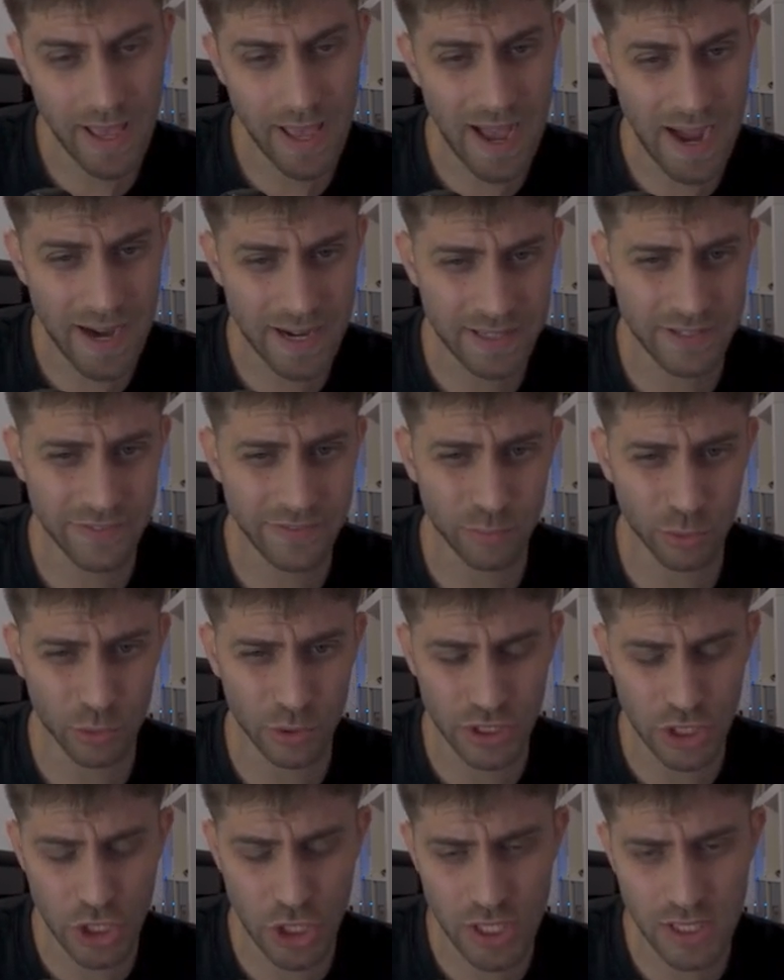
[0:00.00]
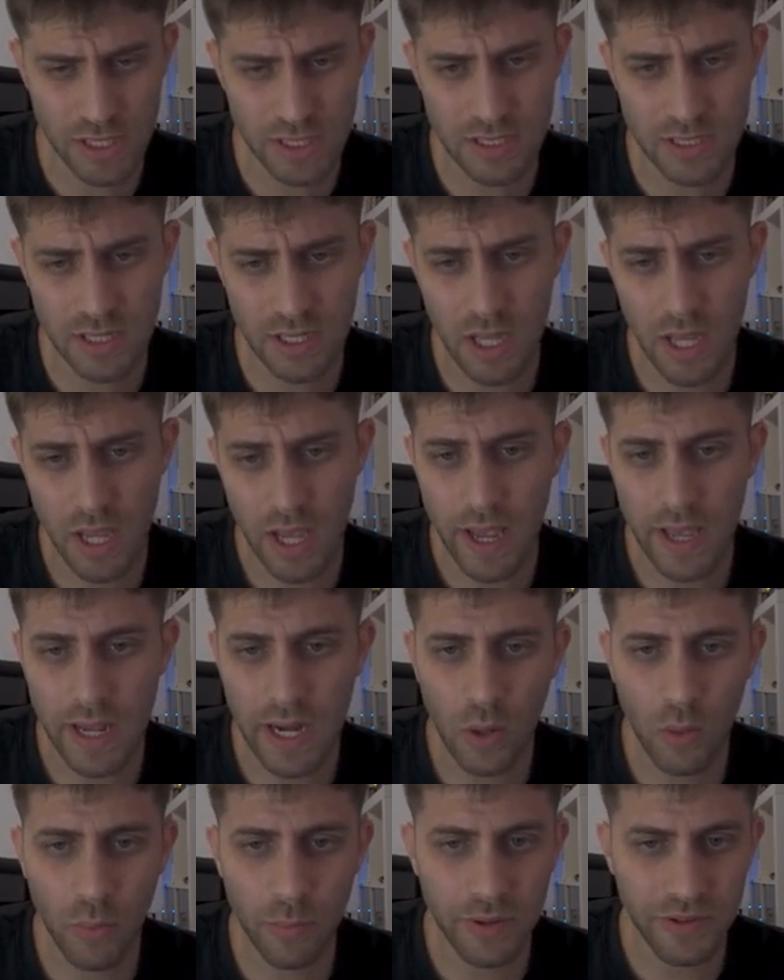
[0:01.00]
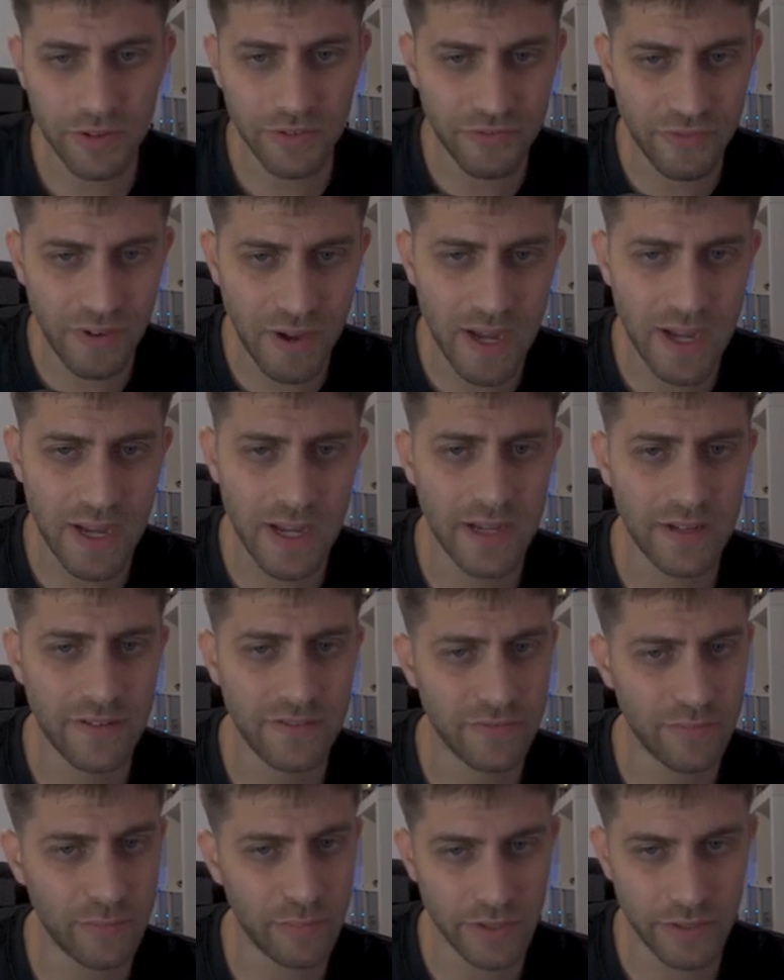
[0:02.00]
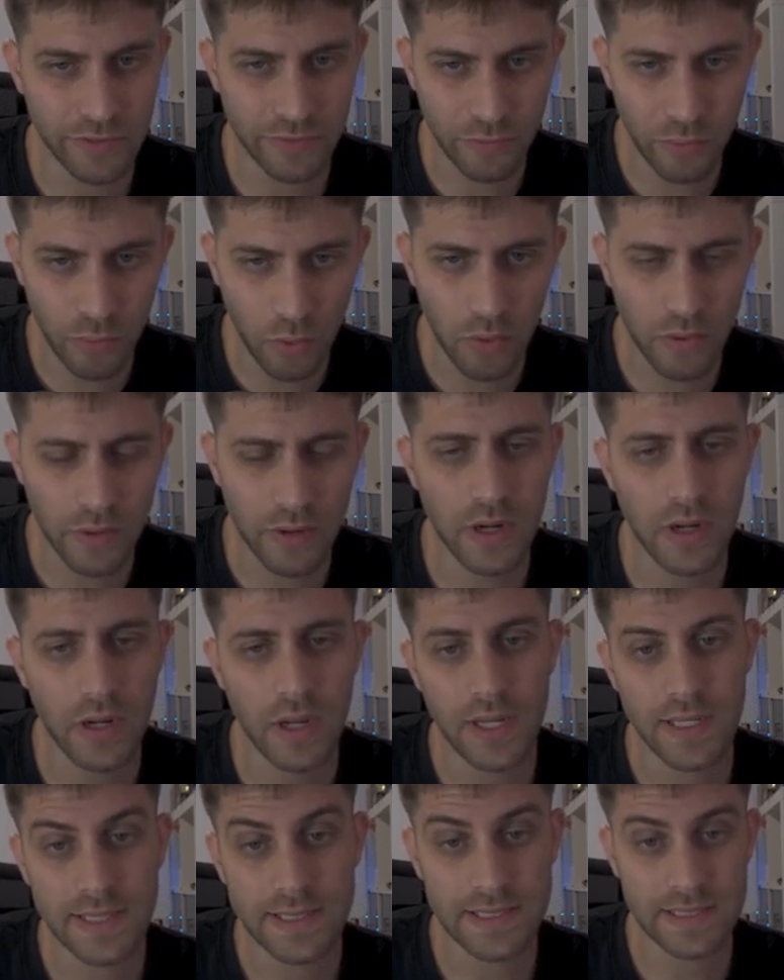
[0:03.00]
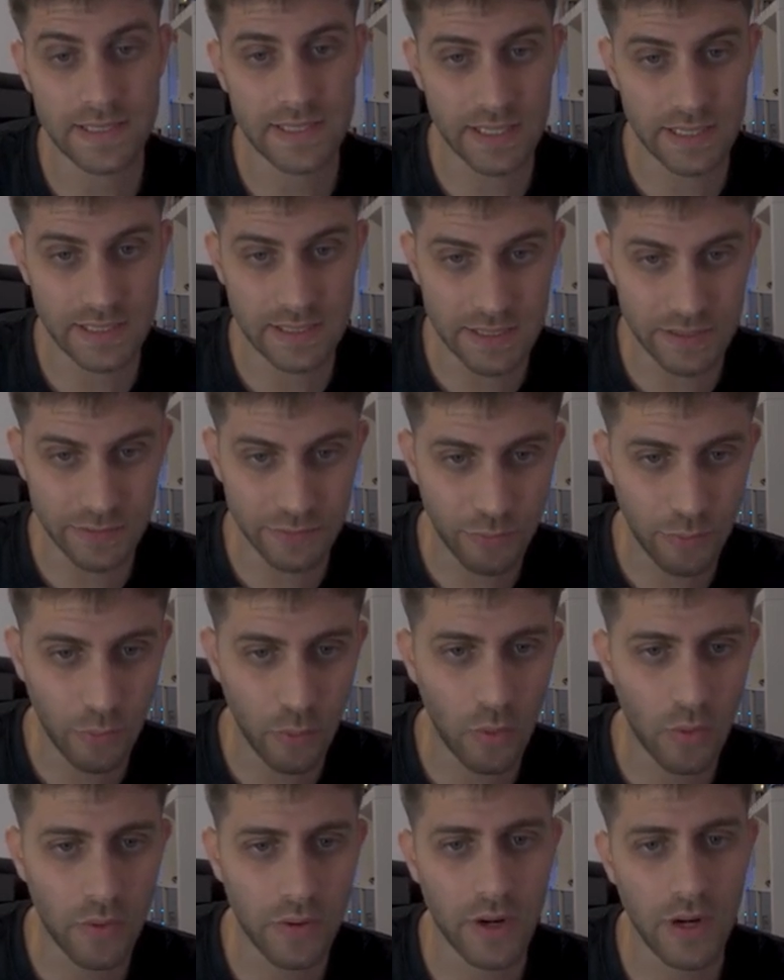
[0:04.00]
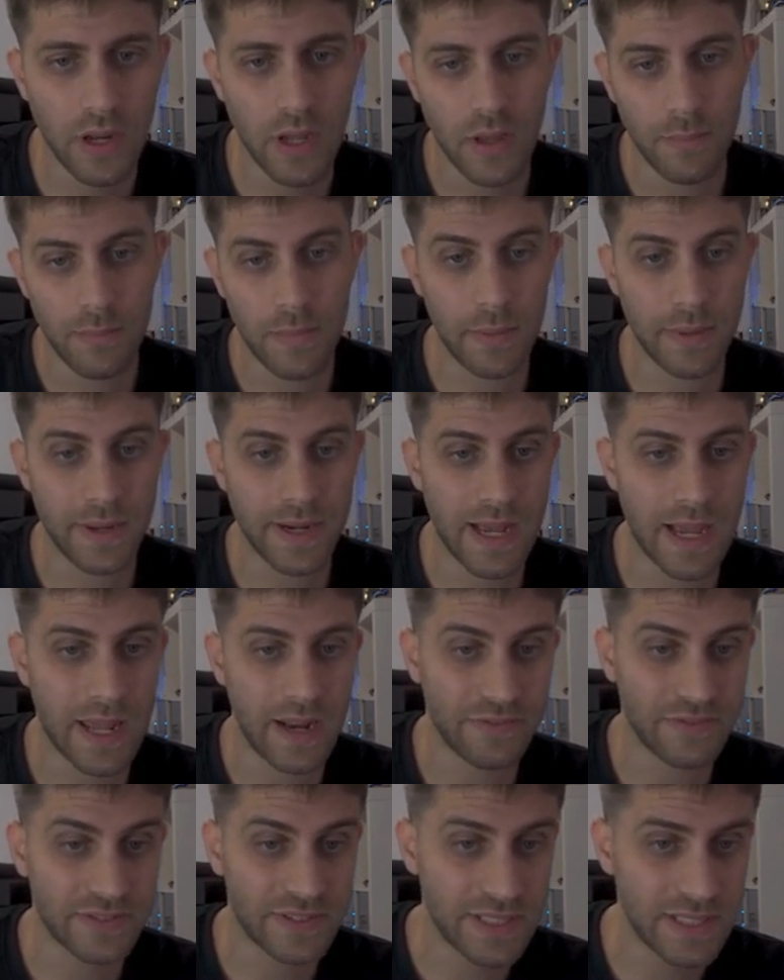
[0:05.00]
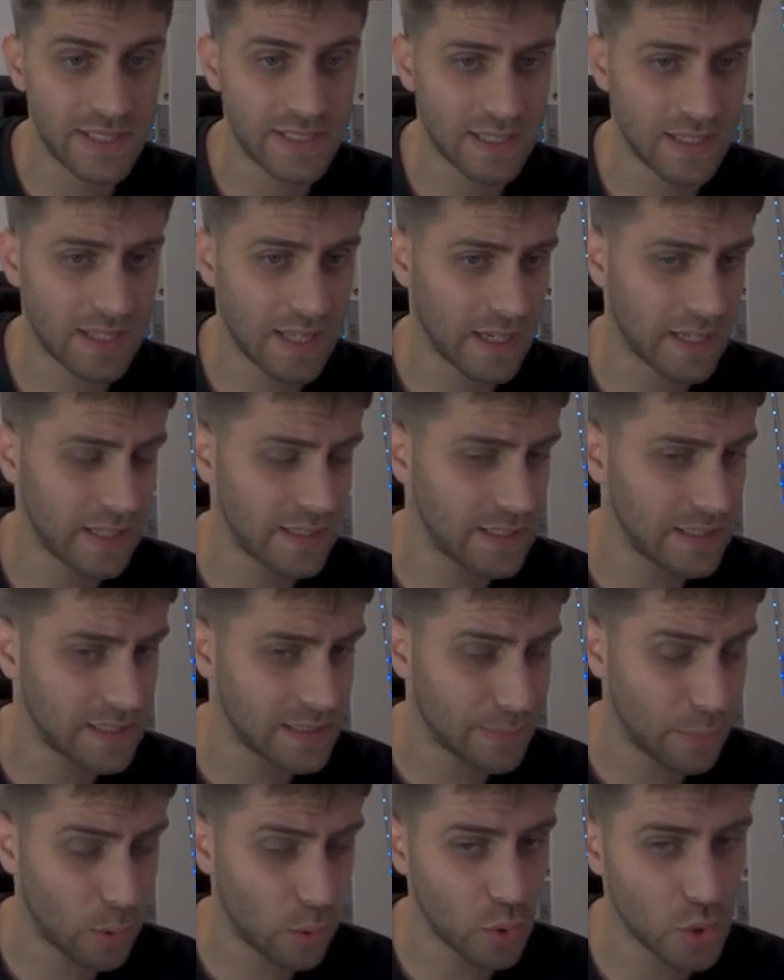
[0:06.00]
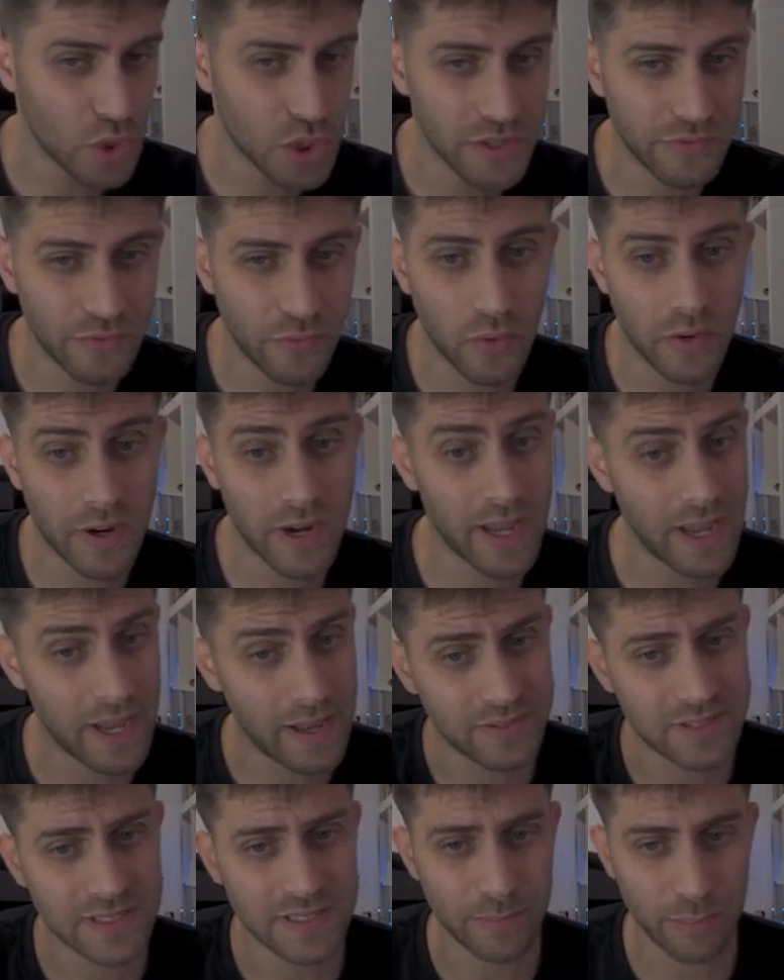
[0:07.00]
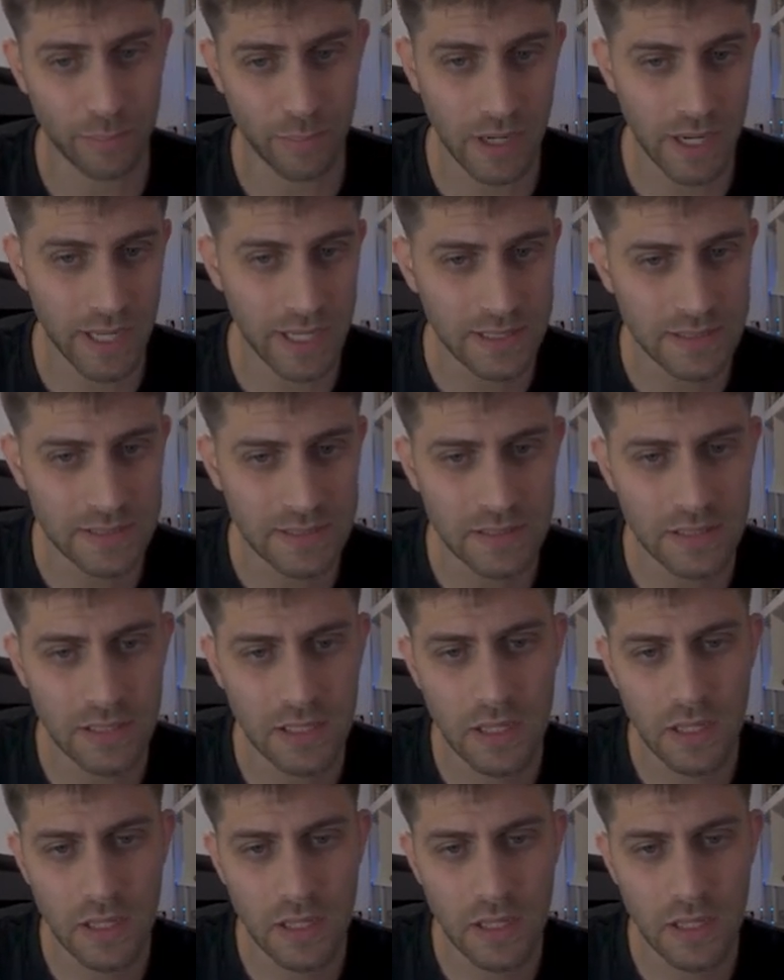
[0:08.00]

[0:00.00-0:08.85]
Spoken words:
active positions. And now b5, b4, c takes d4, maybe knight f6 attacking this pawn on g4. I have some plans,